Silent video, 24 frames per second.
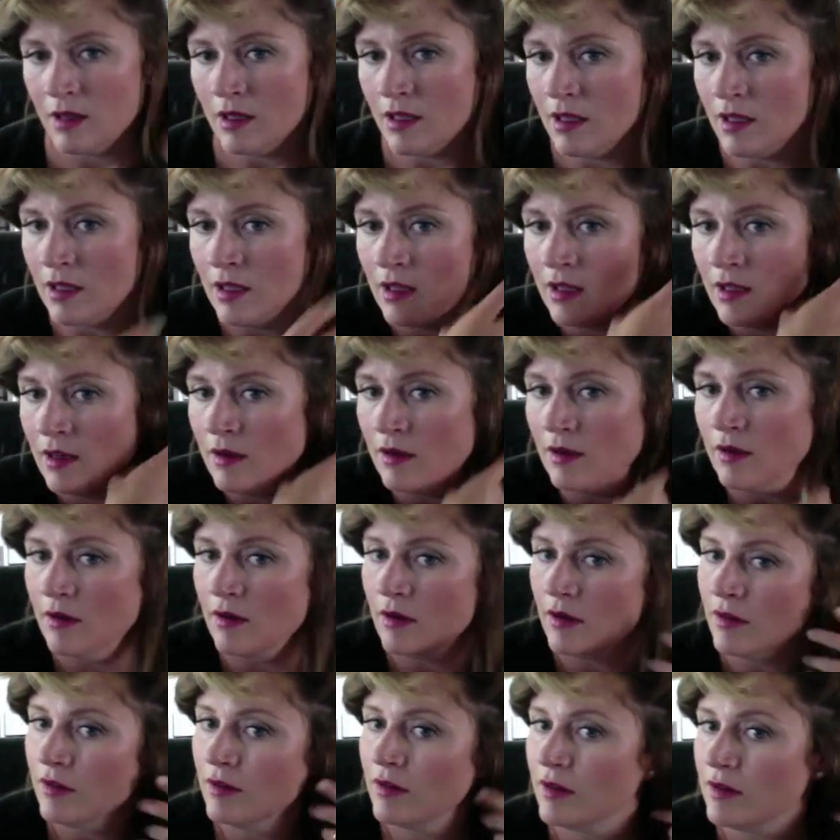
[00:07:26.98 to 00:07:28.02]
And
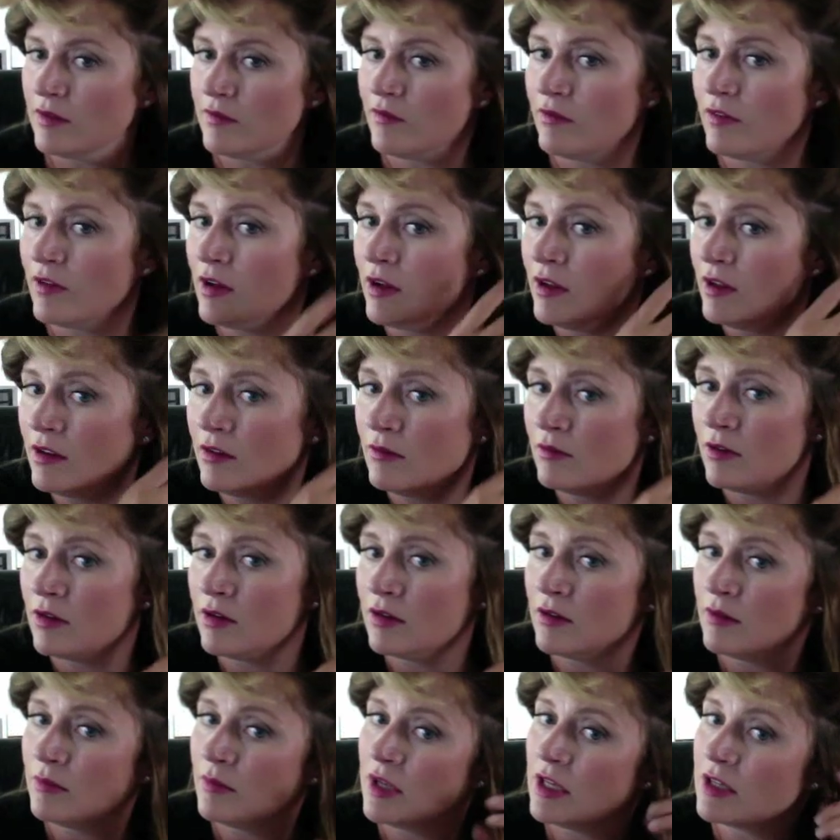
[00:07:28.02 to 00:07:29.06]
on the front, you
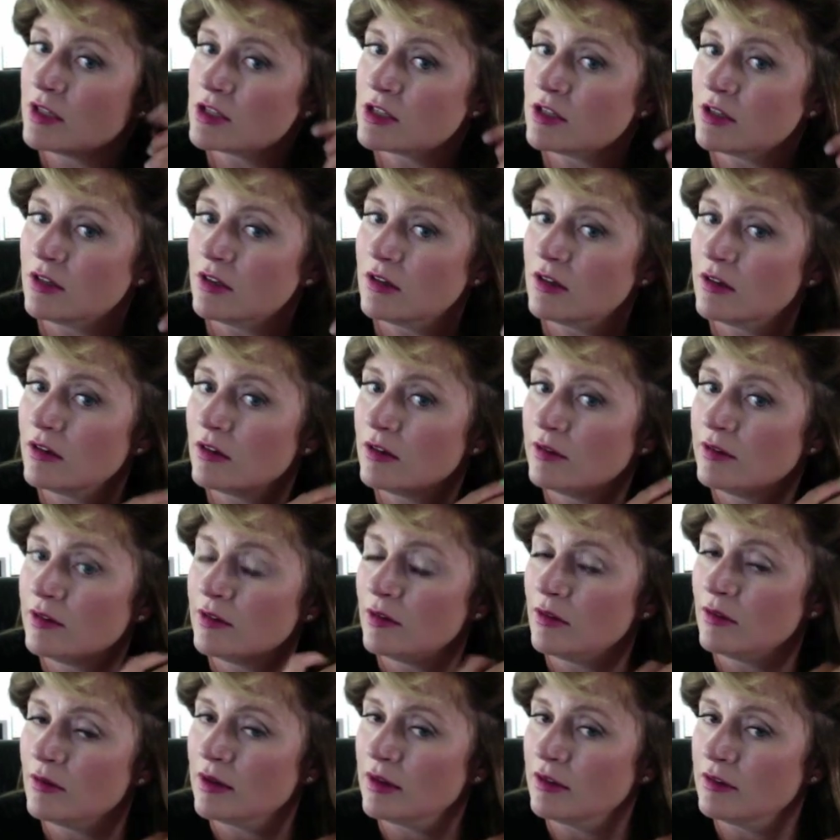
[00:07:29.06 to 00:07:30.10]
want to make sure
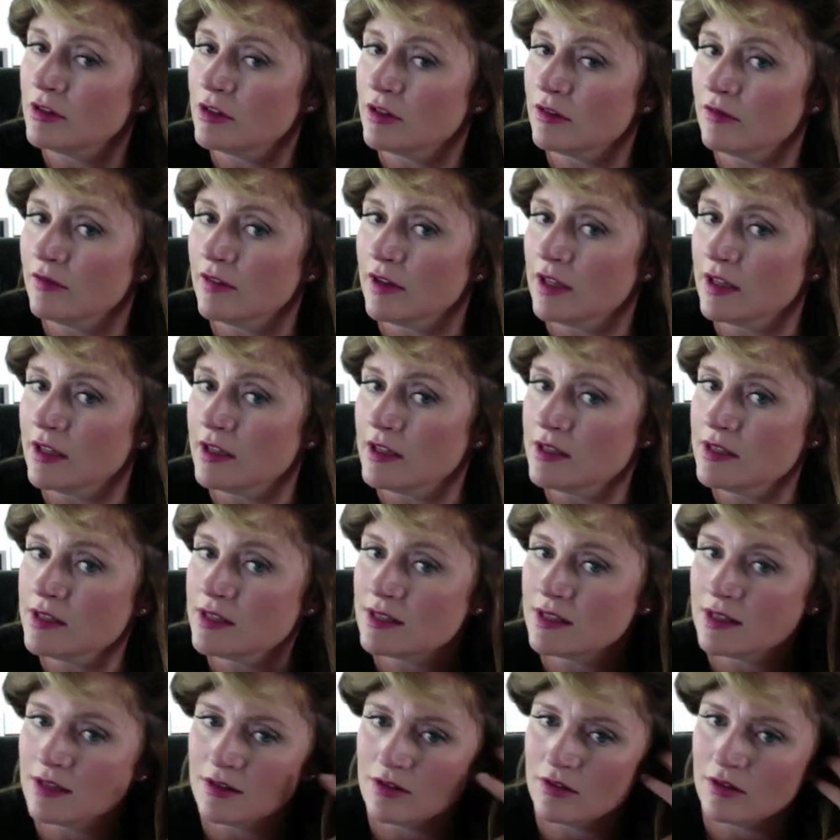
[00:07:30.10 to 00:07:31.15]
around your face
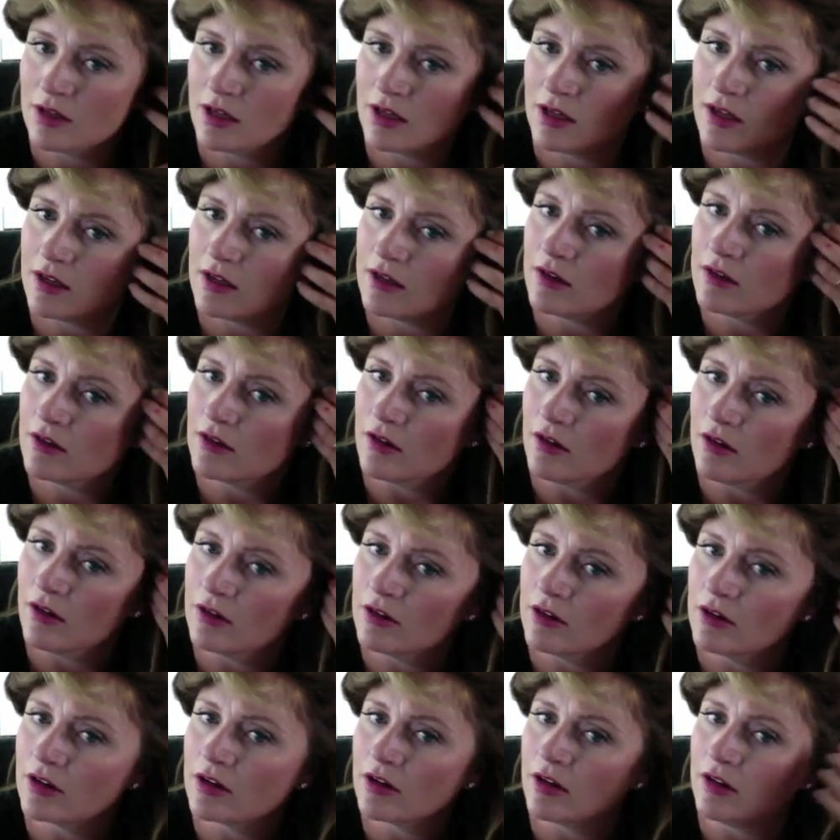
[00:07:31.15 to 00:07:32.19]
that you get
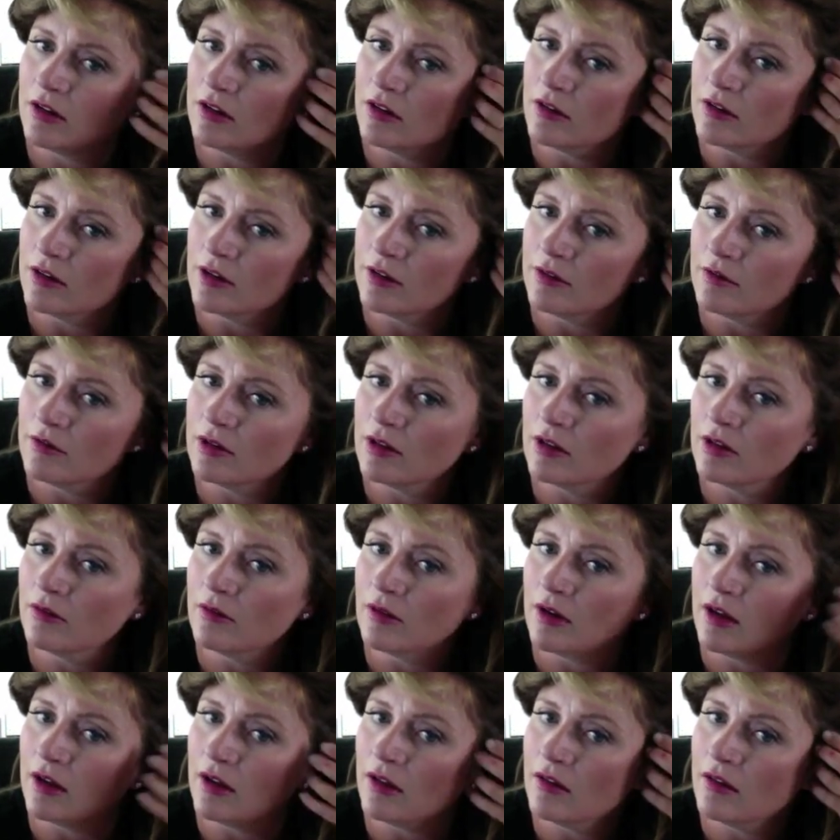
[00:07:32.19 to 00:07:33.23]
all your color in really
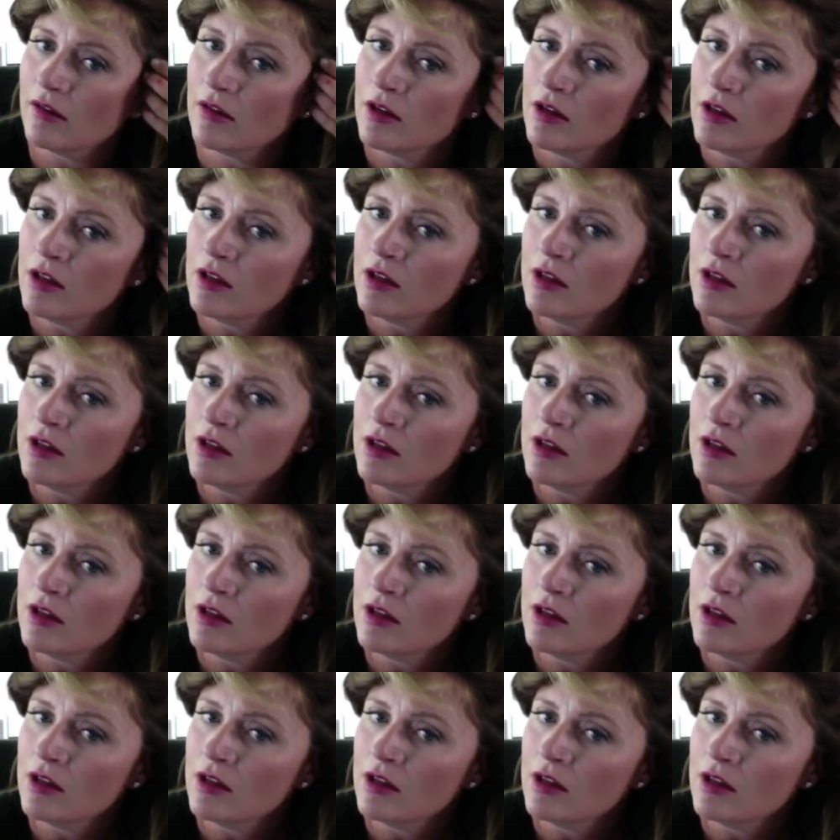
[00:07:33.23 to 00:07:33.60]
well.